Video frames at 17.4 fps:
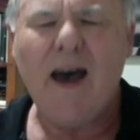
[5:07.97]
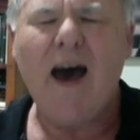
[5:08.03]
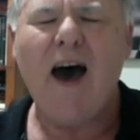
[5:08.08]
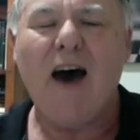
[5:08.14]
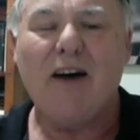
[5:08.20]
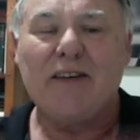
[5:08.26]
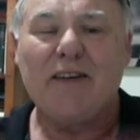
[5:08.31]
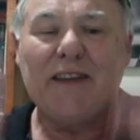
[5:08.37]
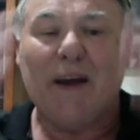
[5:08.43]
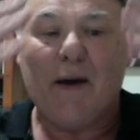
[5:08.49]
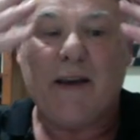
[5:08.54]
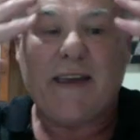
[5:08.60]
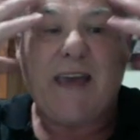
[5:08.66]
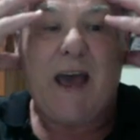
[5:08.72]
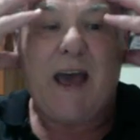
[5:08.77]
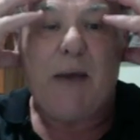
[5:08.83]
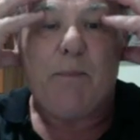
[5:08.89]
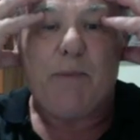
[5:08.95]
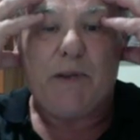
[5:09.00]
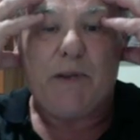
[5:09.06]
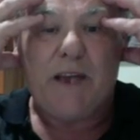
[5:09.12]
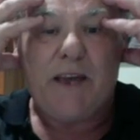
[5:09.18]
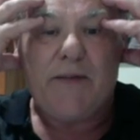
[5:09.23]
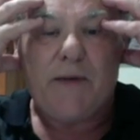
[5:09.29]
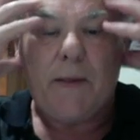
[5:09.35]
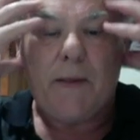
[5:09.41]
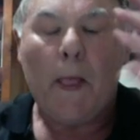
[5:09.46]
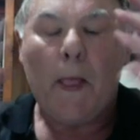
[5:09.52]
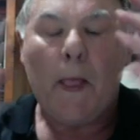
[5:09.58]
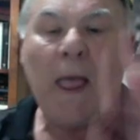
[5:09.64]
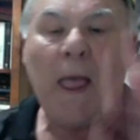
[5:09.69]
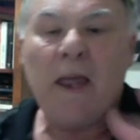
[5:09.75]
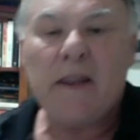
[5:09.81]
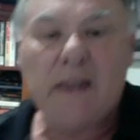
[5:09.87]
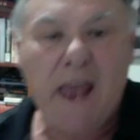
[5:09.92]
Oh no, I can't believe it.
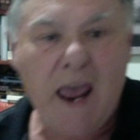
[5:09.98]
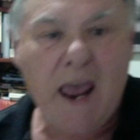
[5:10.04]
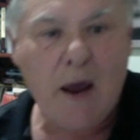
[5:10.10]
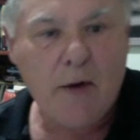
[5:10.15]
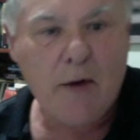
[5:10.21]
Now,